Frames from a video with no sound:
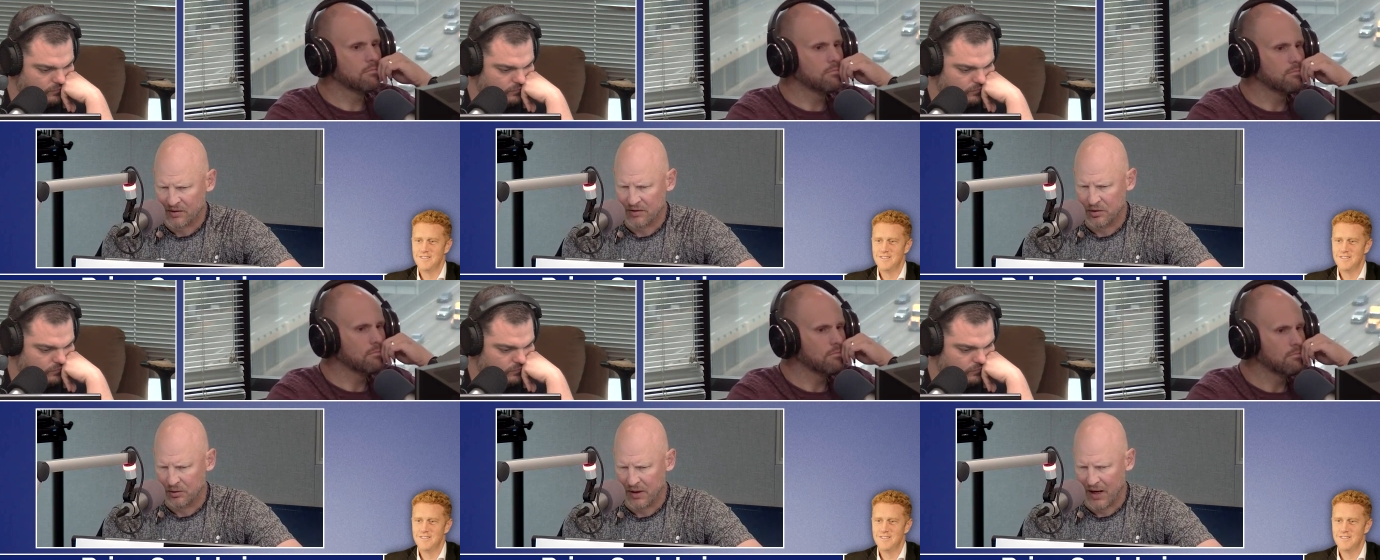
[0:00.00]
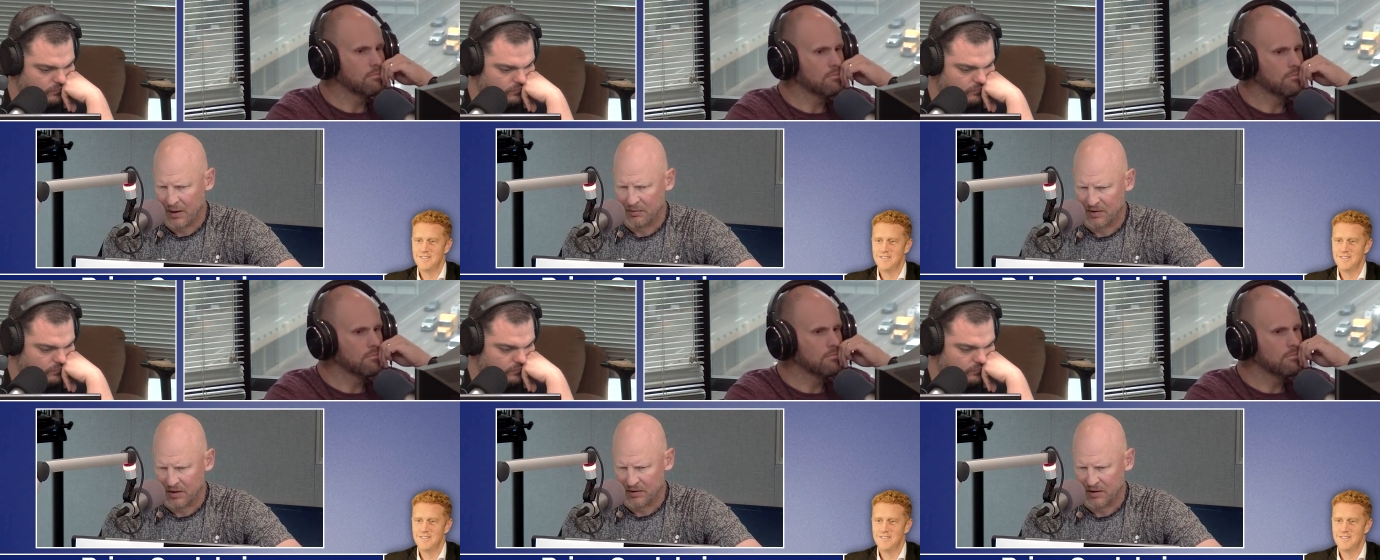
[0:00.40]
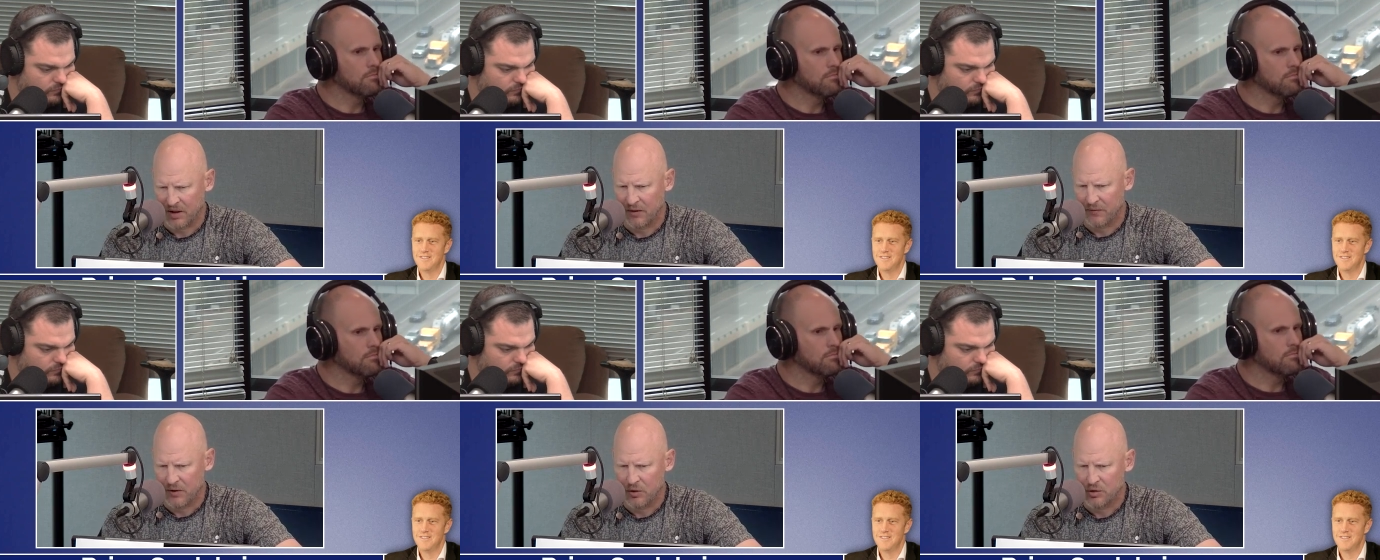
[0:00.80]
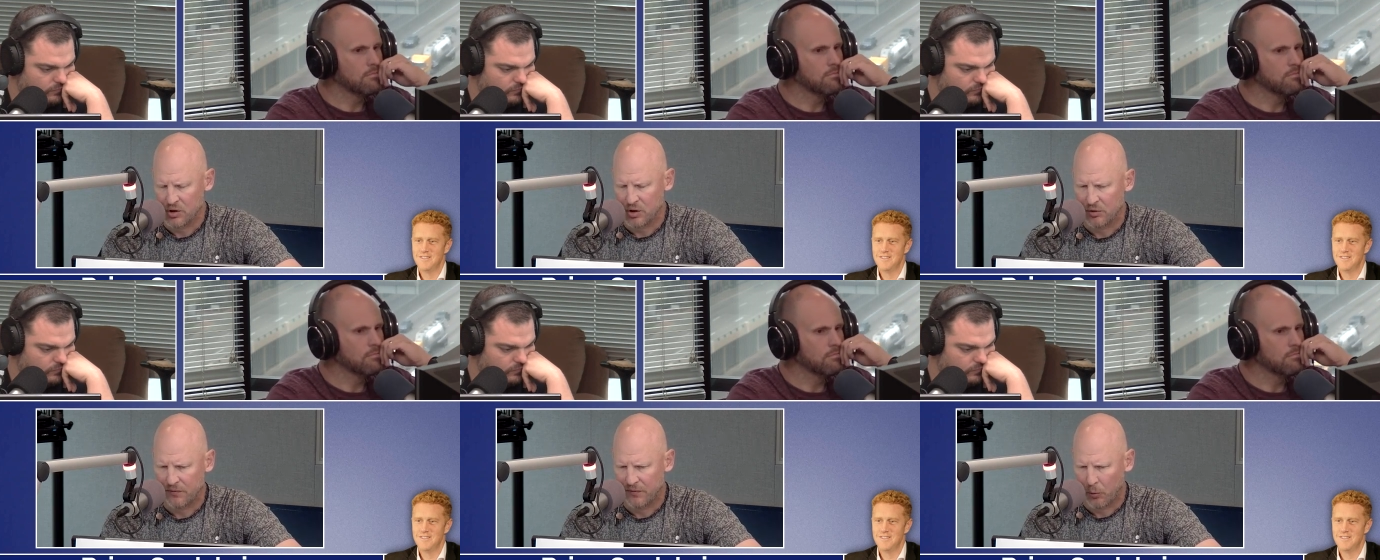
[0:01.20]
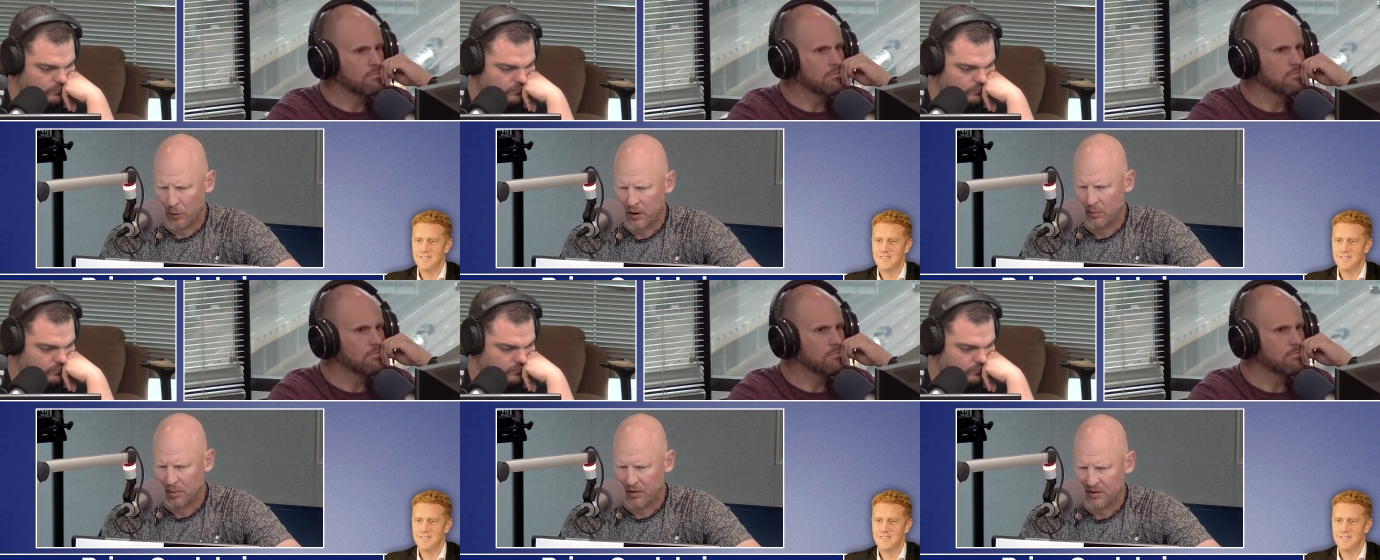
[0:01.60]
Speaker 1: two games is if you shoot
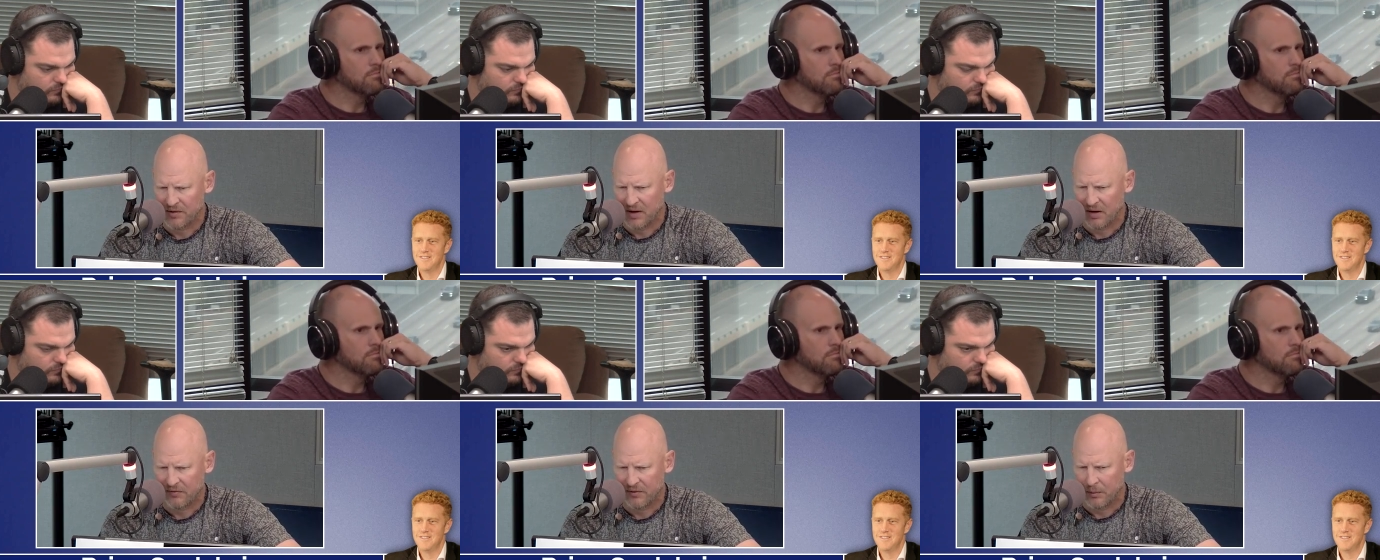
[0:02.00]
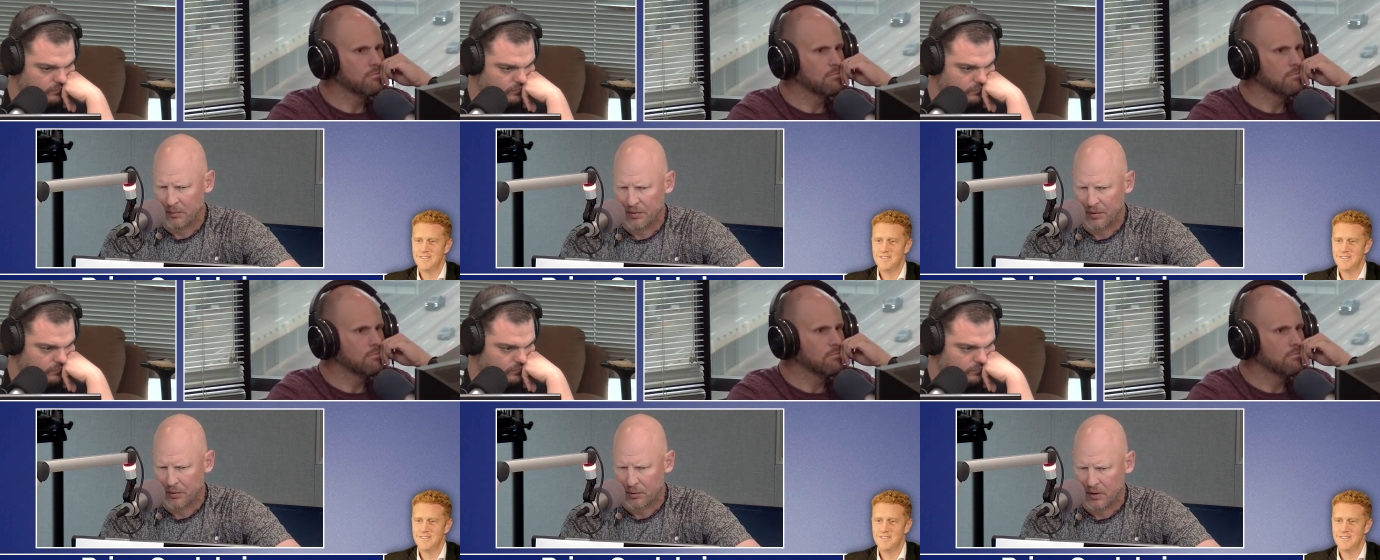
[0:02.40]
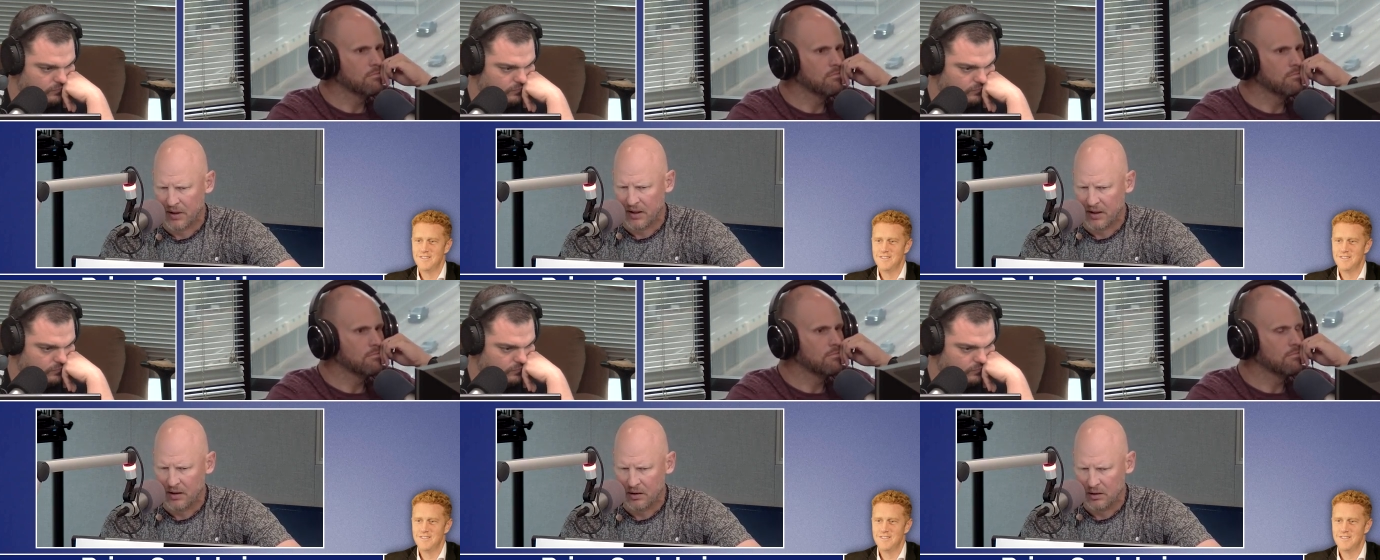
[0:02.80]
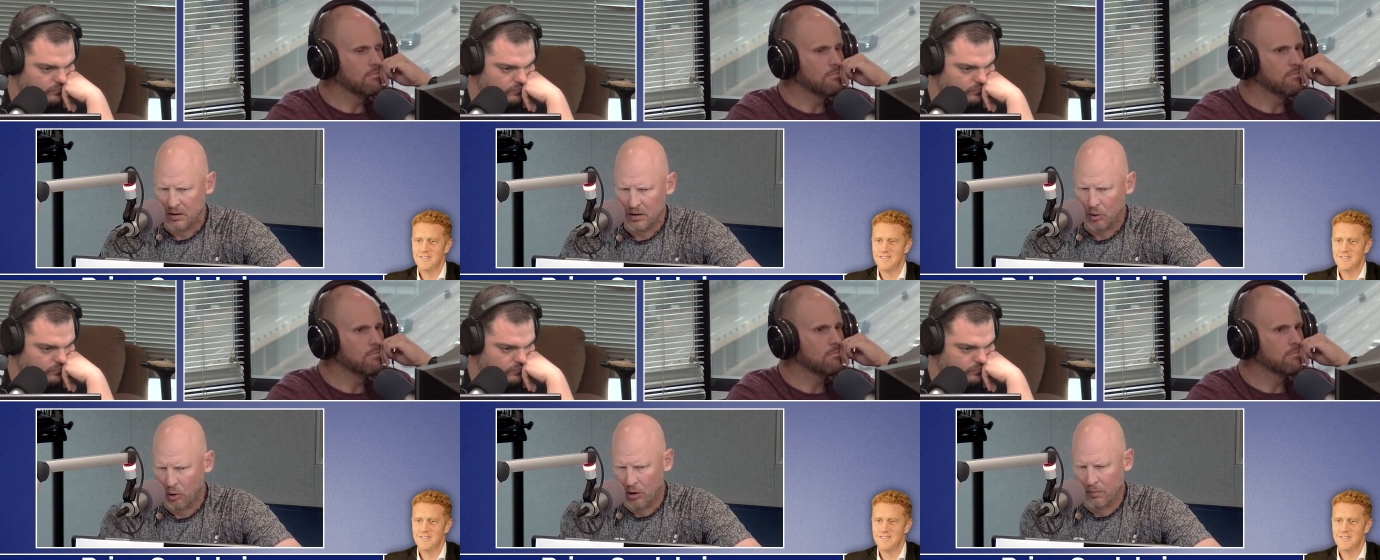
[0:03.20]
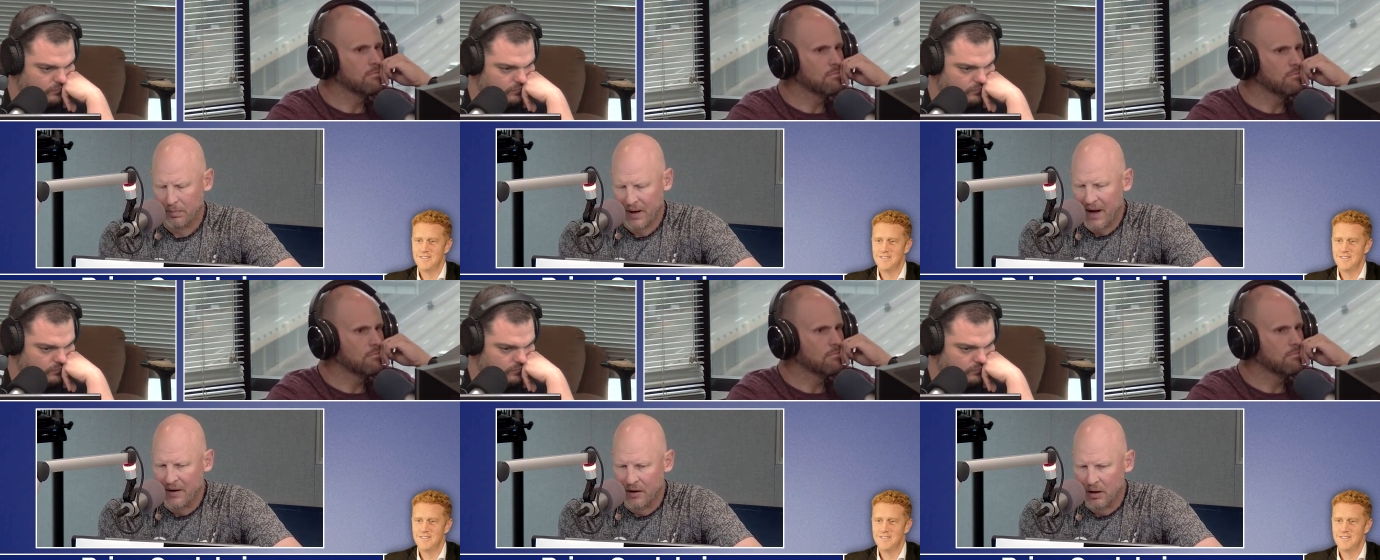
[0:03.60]
forty percent from three or
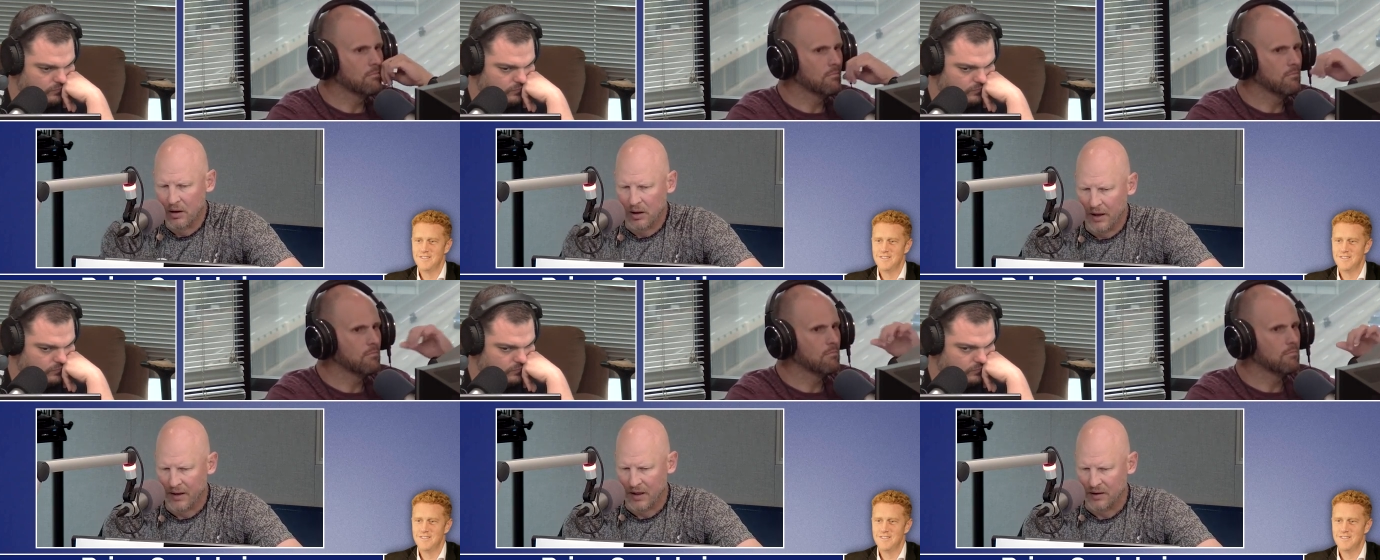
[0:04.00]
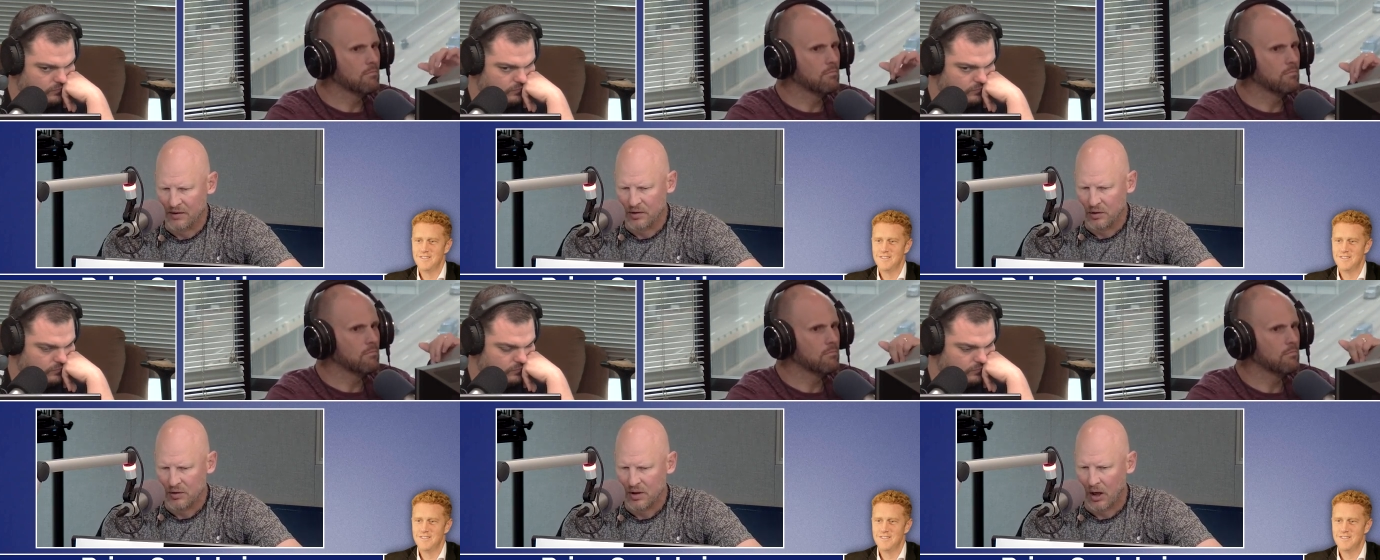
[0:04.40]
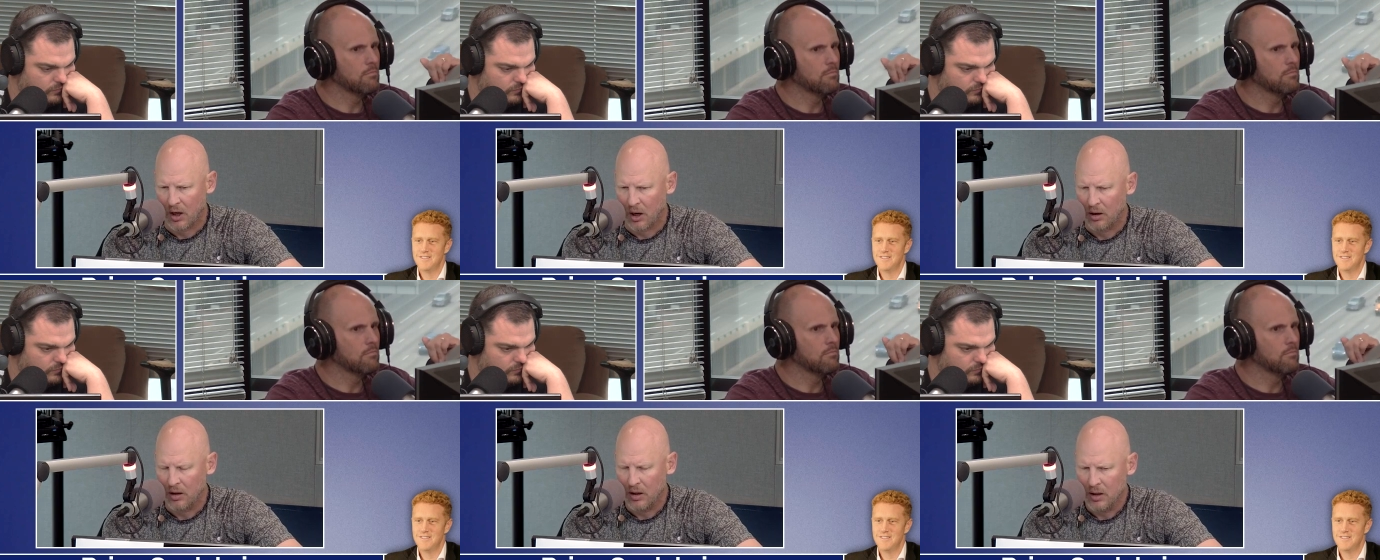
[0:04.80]
better against Utah,